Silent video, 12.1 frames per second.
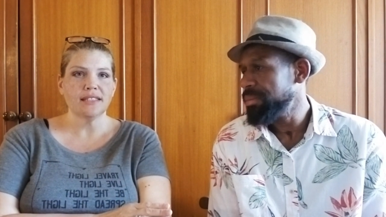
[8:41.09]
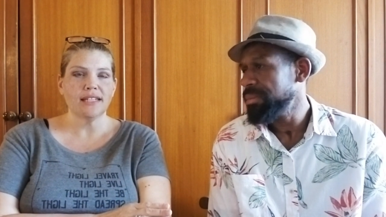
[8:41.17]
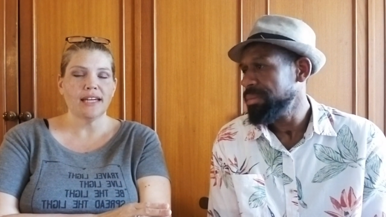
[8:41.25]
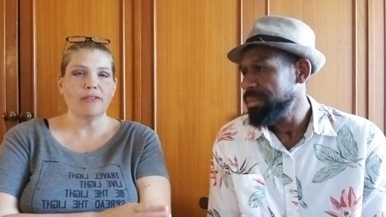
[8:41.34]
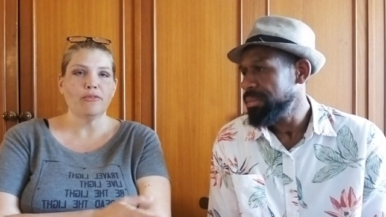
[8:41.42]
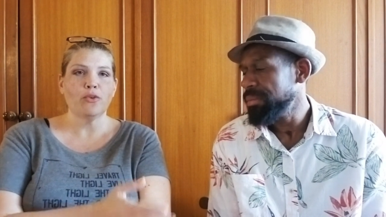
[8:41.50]

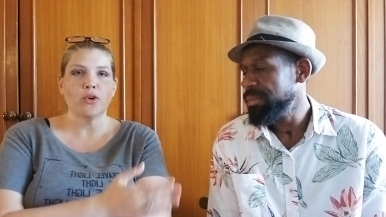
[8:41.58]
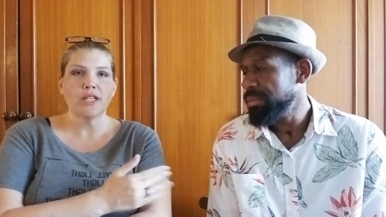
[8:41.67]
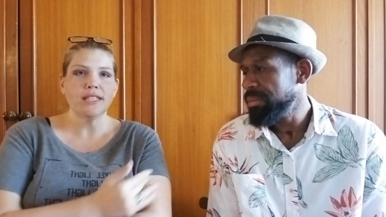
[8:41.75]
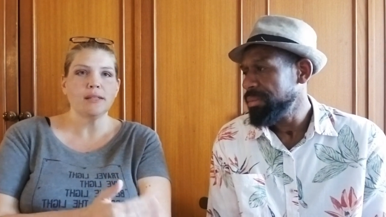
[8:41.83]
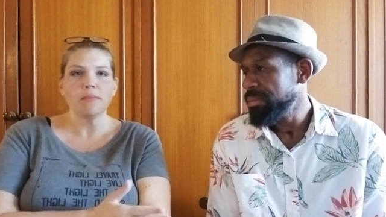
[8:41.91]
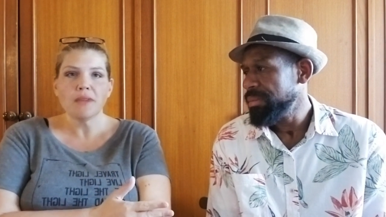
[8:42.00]
Speaker 1: at
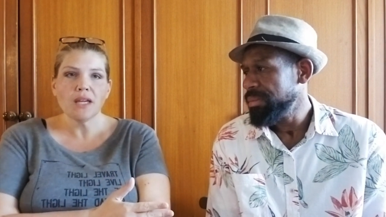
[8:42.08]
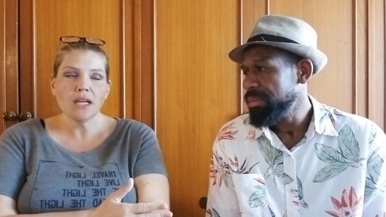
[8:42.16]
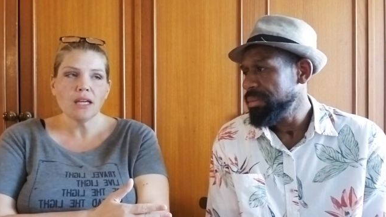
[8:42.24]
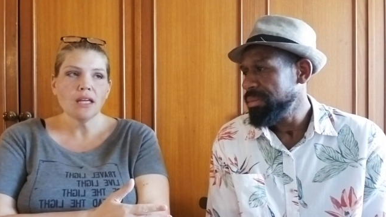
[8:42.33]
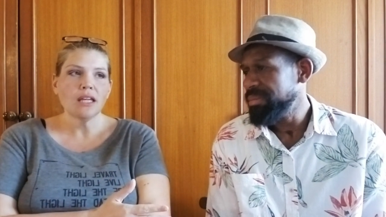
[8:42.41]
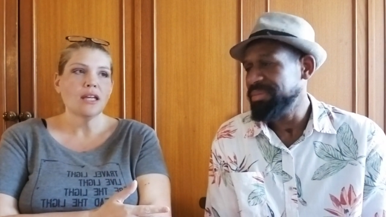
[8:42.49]
40
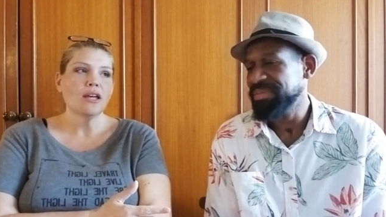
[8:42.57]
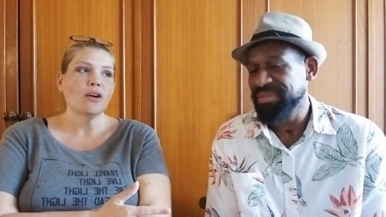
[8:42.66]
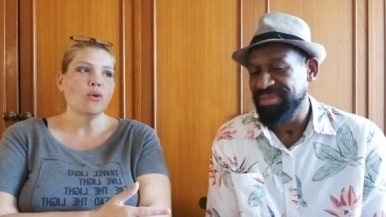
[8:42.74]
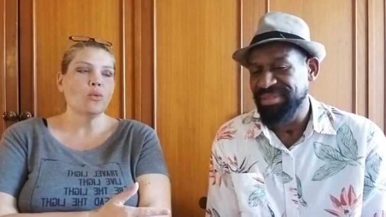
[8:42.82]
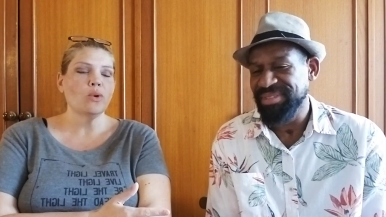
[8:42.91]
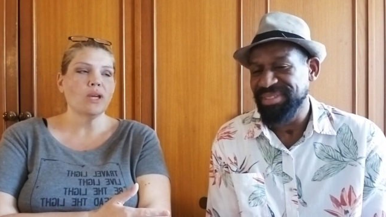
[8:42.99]
something
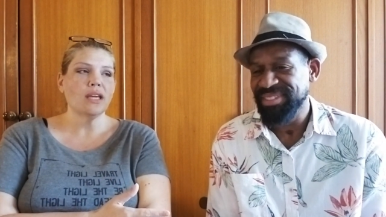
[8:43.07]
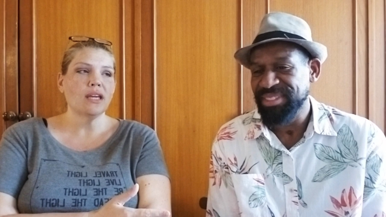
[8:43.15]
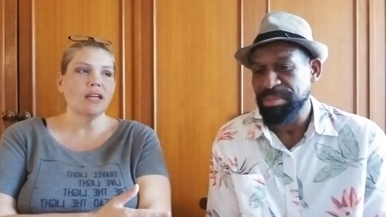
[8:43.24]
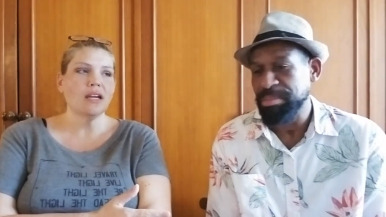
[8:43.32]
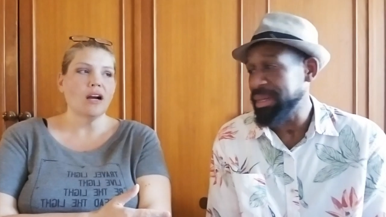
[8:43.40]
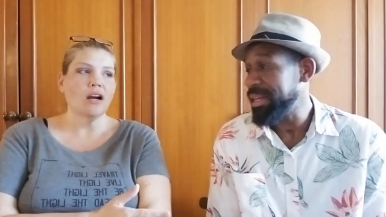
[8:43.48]

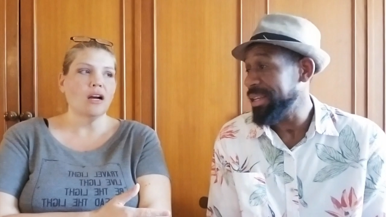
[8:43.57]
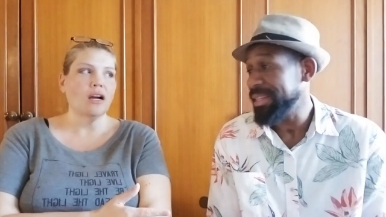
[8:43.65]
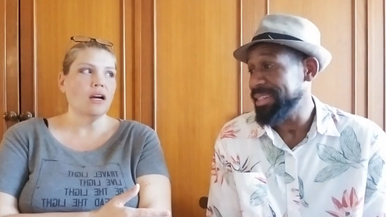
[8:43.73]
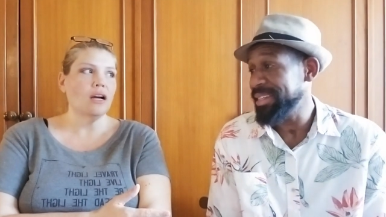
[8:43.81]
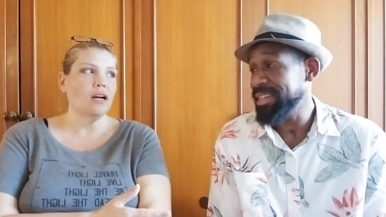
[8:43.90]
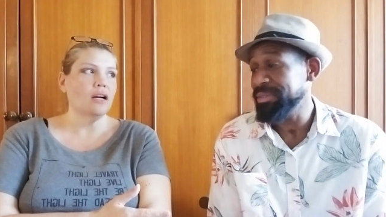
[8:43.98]
we better
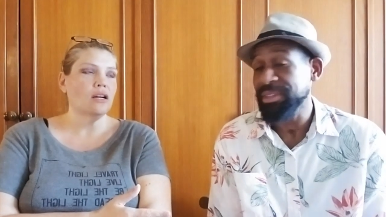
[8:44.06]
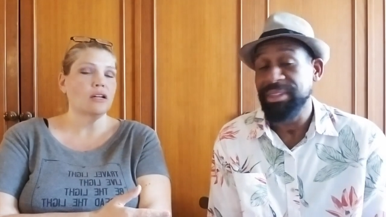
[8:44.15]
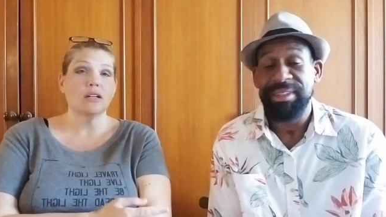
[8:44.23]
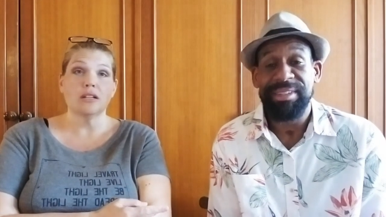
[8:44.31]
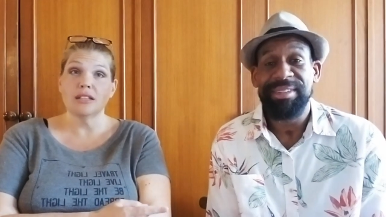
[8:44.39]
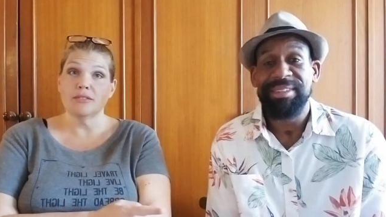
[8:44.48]
late than never
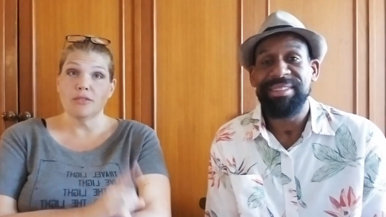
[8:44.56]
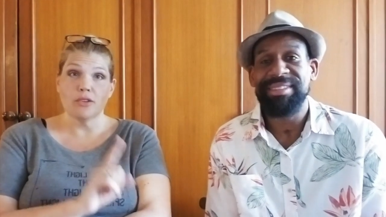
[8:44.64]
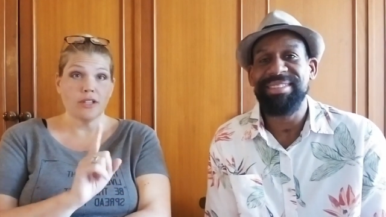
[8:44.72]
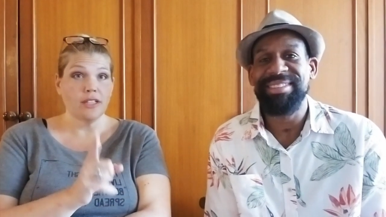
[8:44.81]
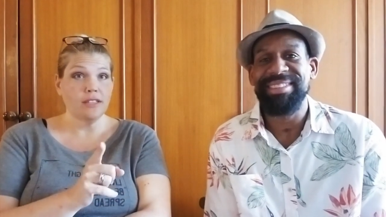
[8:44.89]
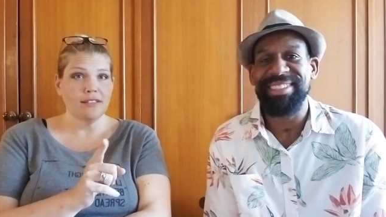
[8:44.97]
early
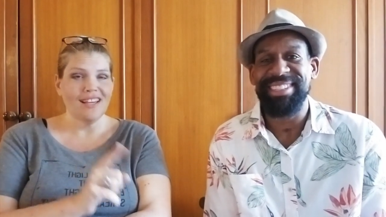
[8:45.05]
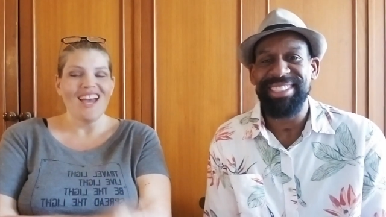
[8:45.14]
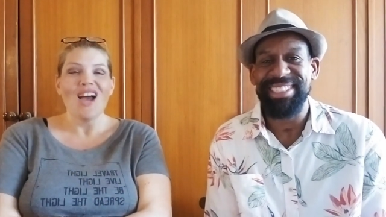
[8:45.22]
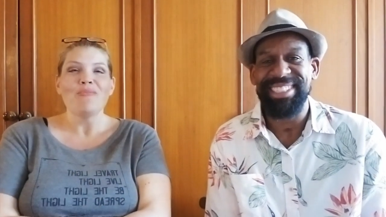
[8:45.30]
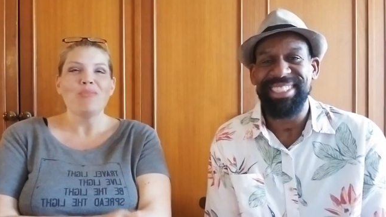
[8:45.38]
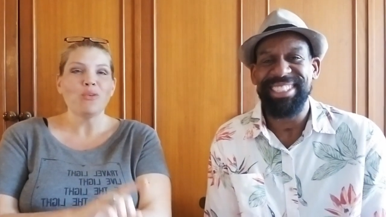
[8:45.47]
40s
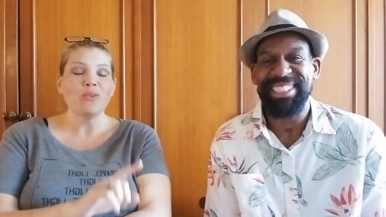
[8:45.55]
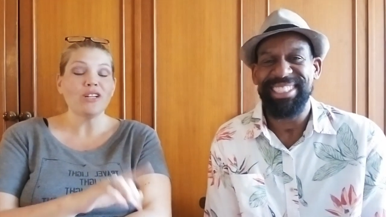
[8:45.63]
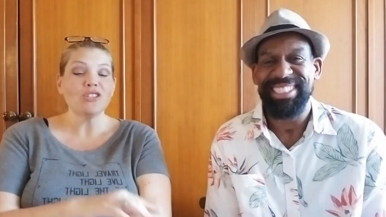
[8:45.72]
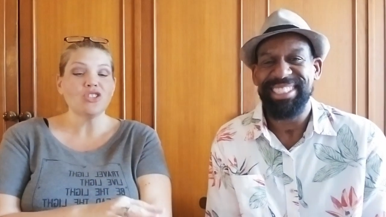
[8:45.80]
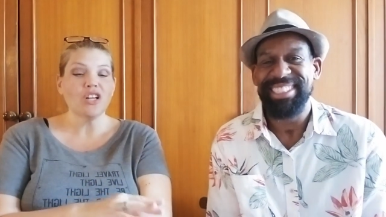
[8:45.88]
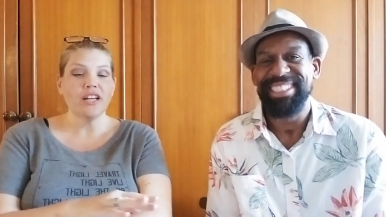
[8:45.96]
but
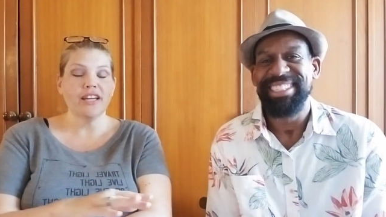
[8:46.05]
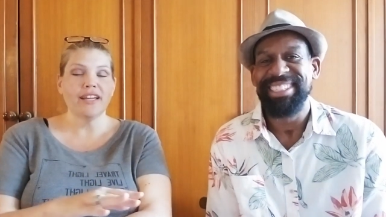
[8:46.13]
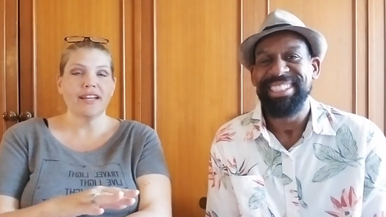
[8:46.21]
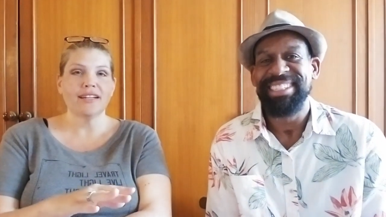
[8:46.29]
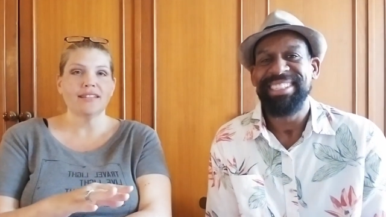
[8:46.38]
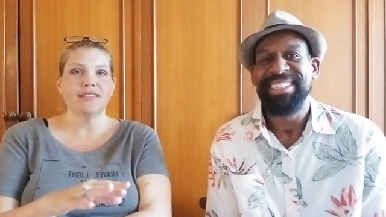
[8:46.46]
we're
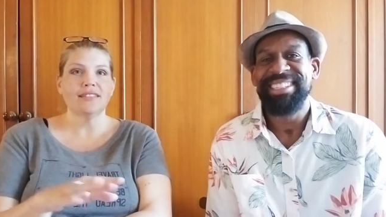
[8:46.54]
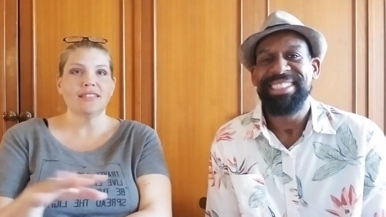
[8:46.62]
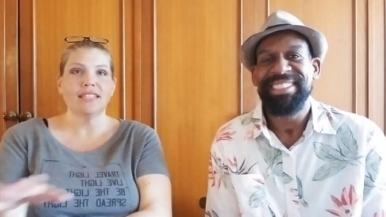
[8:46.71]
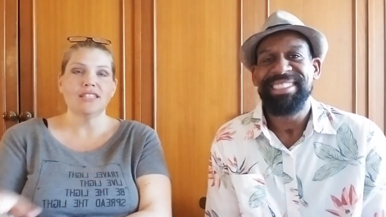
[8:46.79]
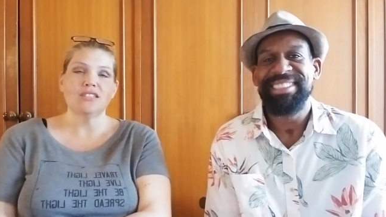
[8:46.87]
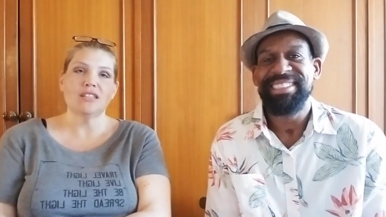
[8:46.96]
trying to
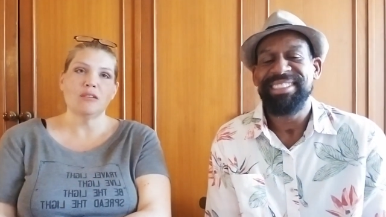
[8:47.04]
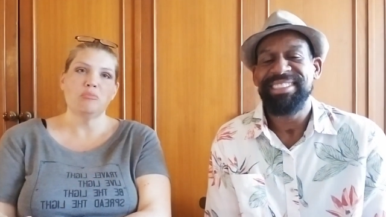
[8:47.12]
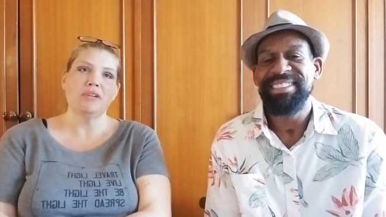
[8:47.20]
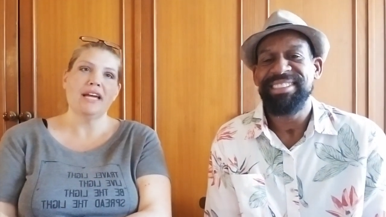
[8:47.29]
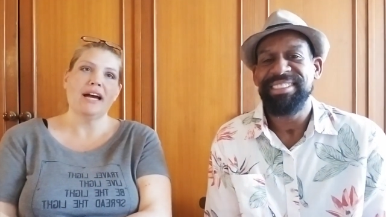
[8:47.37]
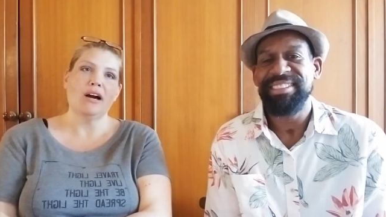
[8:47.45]
teach
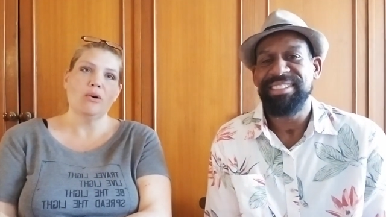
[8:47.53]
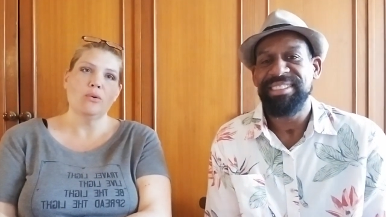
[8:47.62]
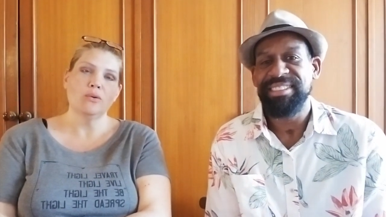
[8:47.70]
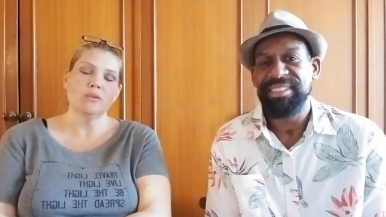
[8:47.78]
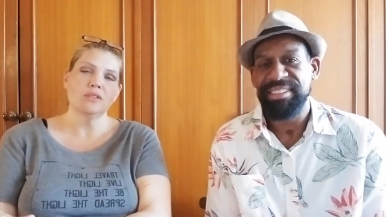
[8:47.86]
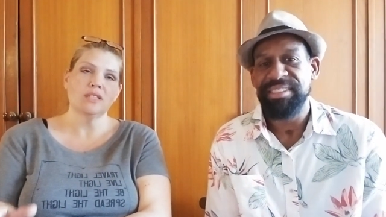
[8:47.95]
them
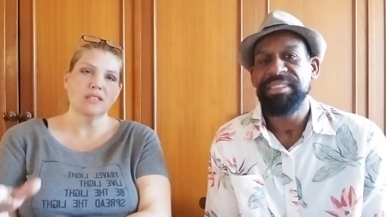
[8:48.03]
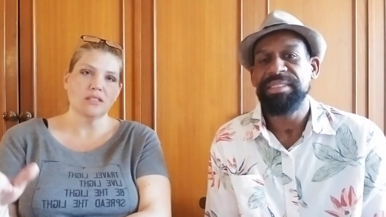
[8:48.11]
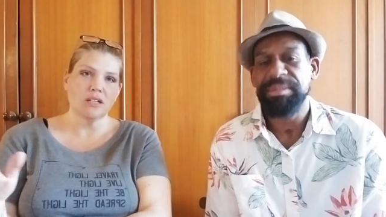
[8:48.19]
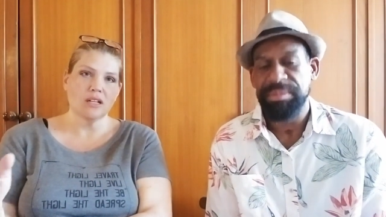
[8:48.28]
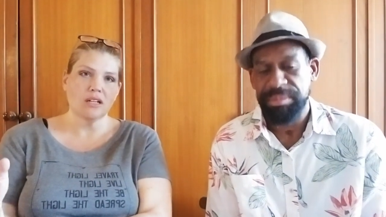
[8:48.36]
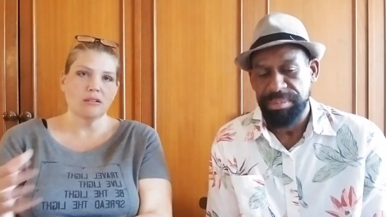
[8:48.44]
now to
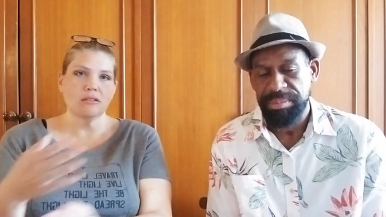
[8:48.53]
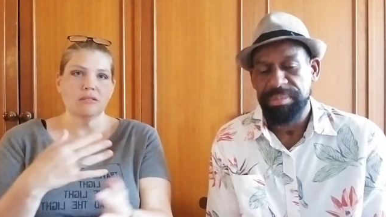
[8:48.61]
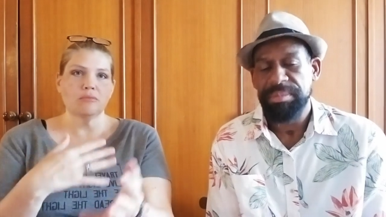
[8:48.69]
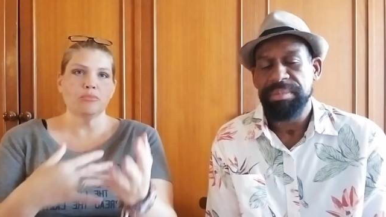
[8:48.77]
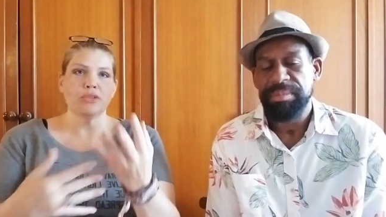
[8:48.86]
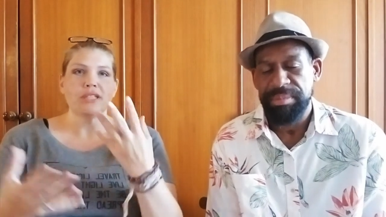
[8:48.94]
start
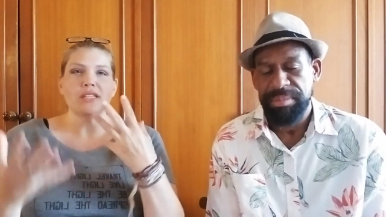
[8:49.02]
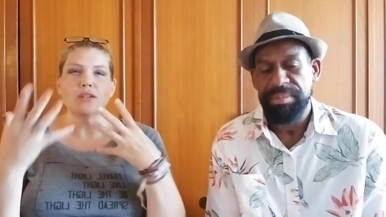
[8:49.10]
bringing